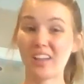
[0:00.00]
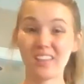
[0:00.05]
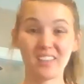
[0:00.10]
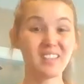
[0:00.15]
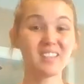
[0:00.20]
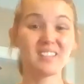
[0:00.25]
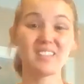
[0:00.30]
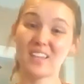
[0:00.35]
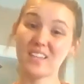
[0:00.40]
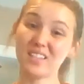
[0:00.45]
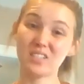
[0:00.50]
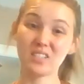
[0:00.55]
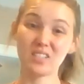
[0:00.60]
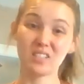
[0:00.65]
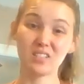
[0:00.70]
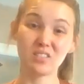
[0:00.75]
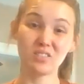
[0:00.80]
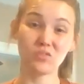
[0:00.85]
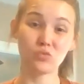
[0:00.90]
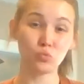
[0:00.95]
it tastes
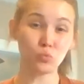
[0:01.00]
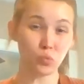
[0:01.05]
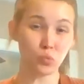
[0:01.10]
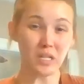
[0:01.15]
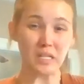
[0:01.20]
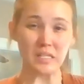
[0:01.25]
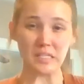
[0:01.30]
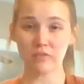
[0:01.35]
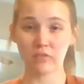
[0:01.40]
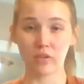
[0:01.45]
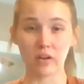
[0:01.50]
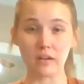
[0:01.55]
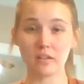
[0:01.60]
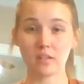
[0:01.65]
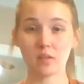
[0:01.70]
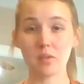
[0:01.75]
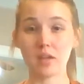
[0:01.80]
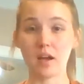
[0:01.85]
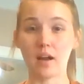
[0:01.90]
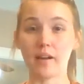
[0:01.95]
pretty different,
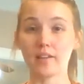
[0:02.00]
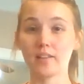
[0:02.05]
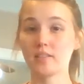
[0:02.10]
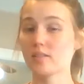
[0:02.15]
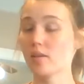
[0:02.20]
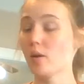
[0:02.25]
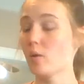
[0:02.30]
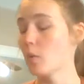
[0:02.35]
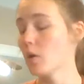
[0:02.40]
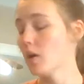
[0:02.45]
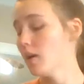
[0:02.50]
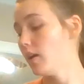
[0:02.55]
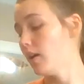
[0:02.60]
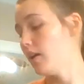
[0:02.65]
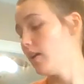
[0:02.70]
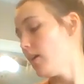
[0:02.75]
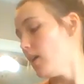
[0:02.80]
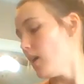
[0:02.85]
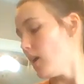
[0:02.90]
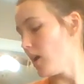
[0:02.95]
to be honest. So
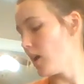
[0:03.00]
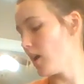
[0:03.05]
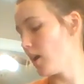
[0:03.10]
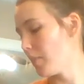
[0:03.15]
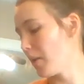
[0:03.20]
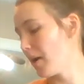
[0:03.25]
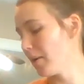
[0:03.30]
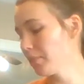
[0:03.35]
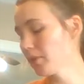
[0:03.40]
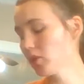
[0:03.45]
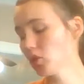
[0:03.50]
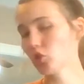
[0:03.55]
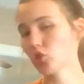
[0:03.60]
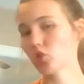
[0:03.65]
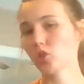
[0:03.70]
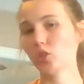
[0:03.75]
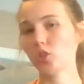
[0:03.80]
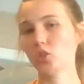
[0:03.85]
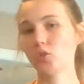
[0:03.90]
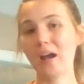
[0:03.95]
I'm going to
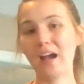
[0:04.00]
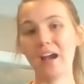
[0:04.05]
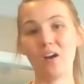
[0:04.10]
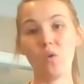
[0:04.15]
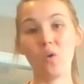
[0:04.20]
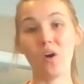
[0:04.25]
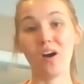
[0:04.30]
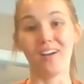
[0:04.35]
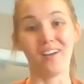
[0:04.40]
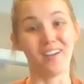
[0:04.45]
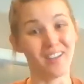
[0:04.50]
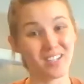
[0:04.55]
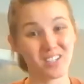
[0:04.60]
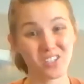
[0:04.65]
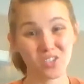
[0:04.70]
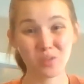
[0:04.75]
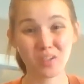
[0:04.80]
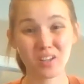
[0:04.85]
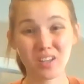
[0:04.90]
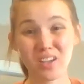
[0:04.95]
show you how I
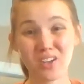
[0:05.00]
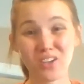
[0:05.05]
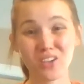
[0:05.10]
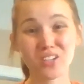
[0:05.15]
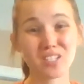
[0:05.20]
do it here.